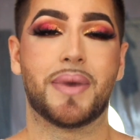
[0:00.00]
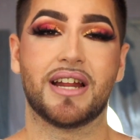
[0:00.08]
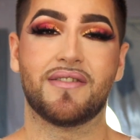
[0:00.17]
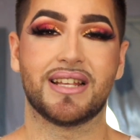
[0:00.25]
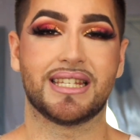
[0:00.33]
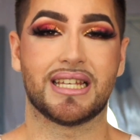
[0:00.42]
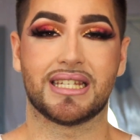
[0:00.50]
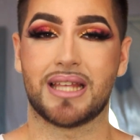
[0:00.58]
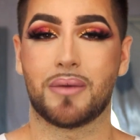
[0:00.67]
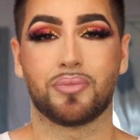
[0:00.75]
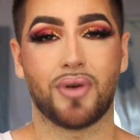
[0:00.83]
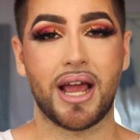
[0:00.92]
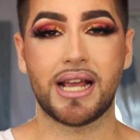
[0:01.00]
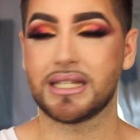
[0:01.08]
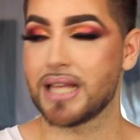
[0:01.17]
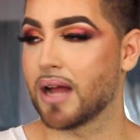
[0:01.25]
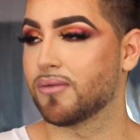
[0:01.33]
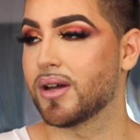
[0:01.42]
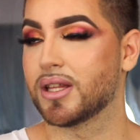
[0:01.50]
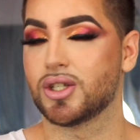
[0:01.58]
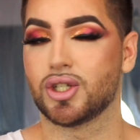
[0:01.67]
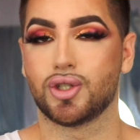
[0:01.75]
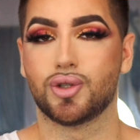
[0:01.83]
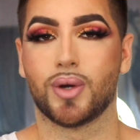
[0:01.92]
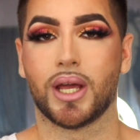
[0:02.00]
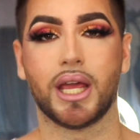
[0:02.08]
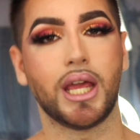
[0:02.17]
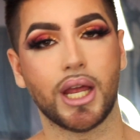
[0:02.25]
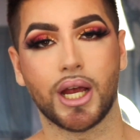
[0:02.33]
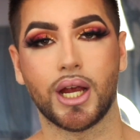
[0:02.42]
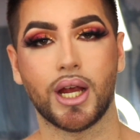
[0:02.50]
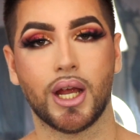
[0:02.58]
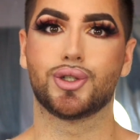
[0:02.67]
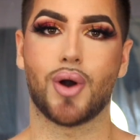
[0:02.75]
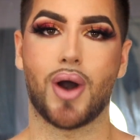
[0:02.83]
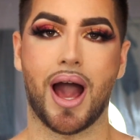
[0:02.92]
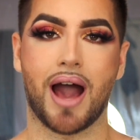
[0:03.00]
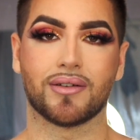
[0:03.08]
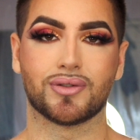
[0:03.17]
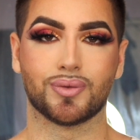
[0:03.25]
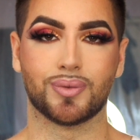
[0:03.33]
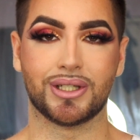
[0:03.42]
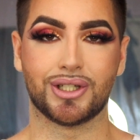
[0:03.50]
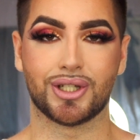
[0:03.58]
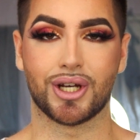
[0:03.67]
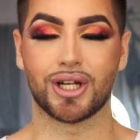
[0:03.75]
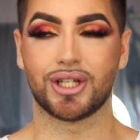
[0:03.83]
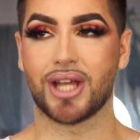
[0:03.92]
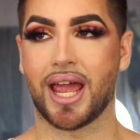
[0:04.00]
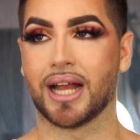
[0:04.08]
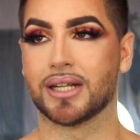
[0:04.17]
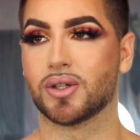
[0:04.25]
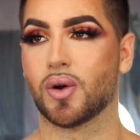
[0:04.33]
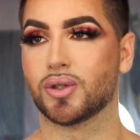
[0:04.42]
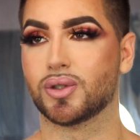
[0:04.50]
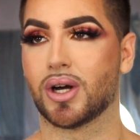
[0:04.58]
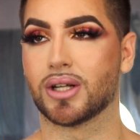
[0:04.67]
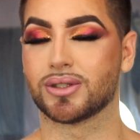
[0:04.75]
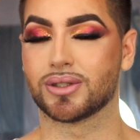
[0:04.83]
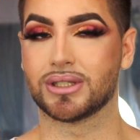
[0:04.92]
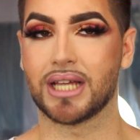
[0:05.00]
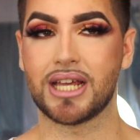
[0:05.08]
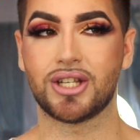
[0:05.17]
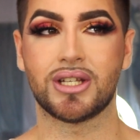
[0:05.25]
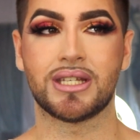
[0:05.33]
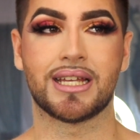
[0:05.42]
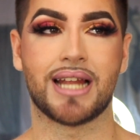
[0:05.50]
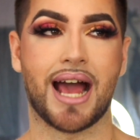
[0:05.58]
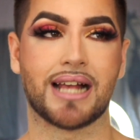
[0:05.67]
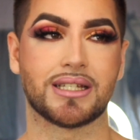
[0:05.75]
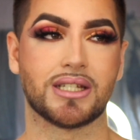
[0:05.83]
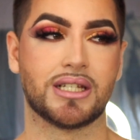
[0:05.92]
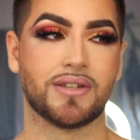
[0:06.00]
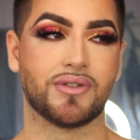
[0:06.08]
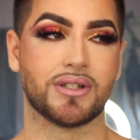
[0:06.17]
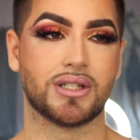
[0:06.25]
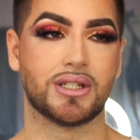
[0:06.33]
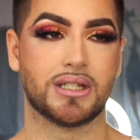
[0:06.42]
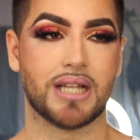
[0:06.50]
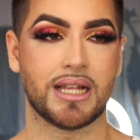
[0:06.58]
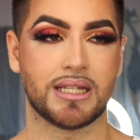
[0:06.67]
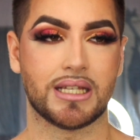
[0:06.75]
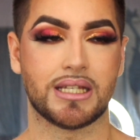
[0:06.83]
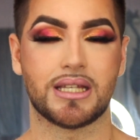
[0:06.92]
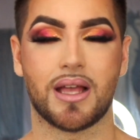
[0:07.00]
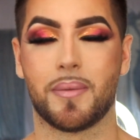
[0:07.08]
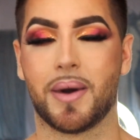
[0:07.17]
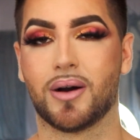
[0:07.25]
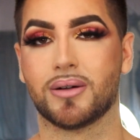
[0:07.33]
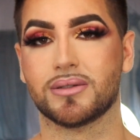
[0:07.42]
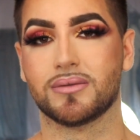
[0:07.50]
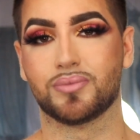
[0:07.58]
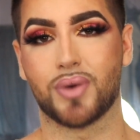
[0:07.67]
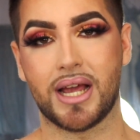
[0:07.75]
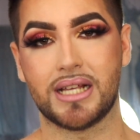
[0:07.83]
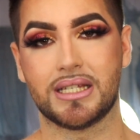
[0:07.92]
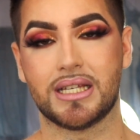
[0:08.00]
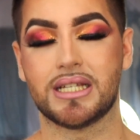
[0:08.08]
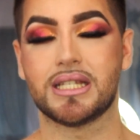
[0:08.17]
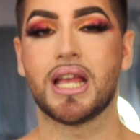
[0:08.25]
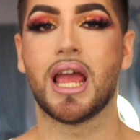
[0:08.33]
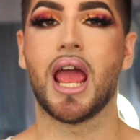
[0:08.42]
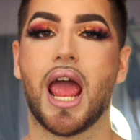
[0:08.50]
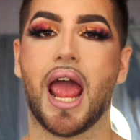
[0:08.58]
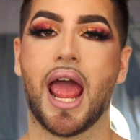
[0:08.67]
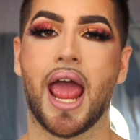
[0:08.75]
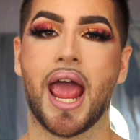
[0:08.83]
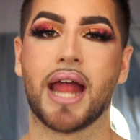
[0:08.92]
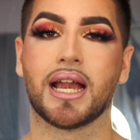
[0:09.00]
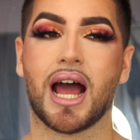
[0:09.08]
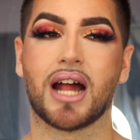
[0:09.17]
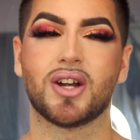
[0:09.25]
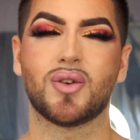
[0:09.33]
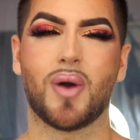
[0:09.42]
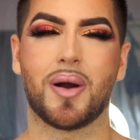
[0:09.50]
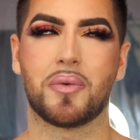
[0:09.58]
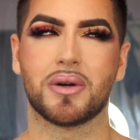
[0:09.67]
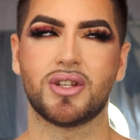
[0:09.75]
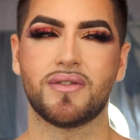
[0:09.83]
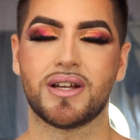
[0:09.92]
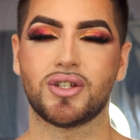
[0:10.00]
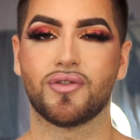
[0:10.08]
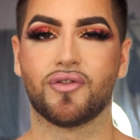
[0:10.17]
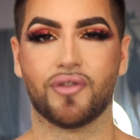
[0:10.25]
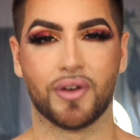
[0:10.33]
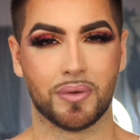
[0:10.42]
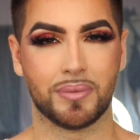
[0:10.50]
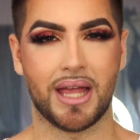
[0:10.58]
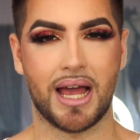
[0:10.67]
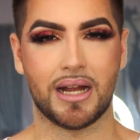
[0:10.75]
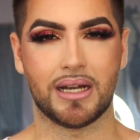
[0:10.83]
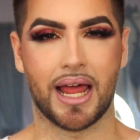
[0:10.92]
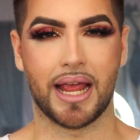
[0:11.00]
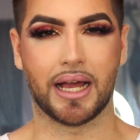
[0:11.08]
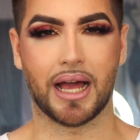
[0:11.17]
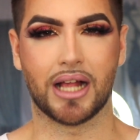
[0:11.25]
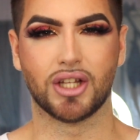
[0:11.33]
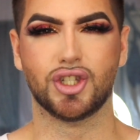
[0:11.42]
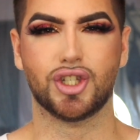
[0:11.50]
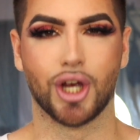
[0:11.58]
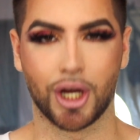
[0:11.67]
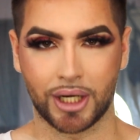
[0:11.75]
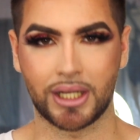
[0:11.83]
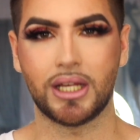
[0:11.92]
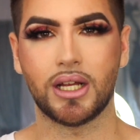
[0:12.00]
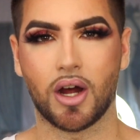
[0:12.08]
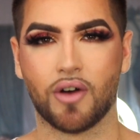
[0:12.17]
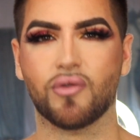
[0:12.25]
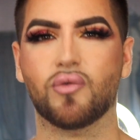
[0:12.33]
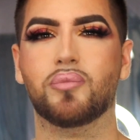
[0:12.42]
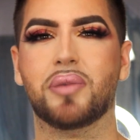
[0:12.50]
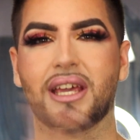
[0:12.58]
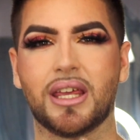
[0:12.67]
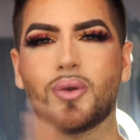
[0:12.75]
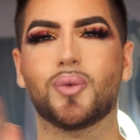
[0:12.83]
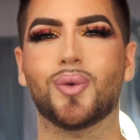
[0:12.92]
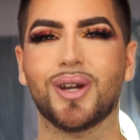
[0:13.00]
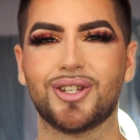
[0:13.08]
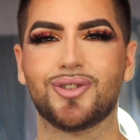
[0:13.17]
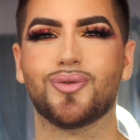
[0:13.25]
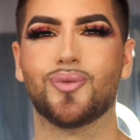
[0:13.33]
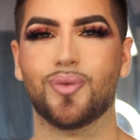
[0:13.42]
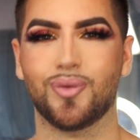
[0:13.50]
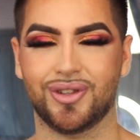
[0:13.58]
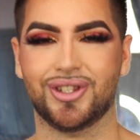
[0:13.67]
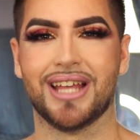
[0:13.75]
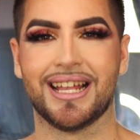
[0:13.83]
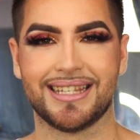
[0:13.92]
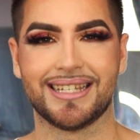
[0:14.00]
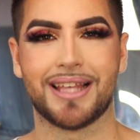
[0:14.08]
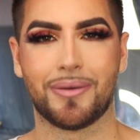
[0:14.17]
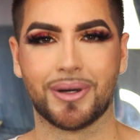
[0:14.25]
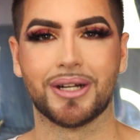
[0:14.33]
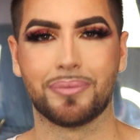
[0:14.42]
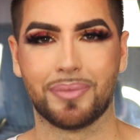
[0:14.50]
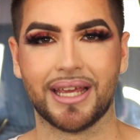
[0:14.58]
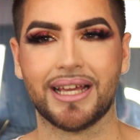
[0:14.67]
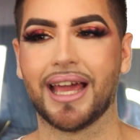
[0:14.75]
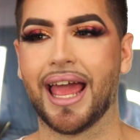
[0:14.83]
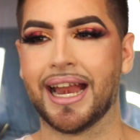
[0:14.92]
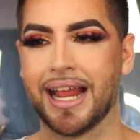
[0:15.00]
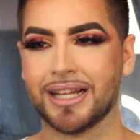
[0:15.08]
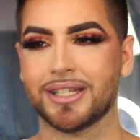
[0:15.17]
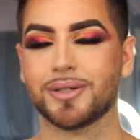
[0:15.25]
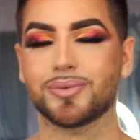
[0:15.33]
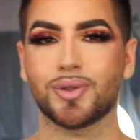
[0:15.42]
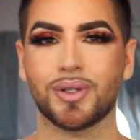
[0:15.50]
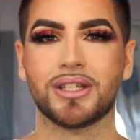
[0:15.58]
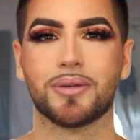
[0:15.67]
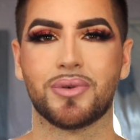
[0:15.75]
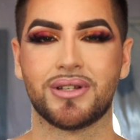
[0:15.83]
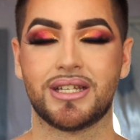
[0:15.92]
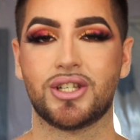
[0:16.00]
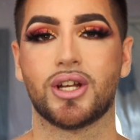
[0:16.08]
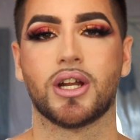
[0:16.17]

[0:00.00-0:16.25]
But if it's the same price, I'd rather just do it here. So I have to research and go to consultations and ask different dentists about prices and I don't know. I wonder if I should film that like journey of picking which dentist I'm gonna pick and end up doing the procedure.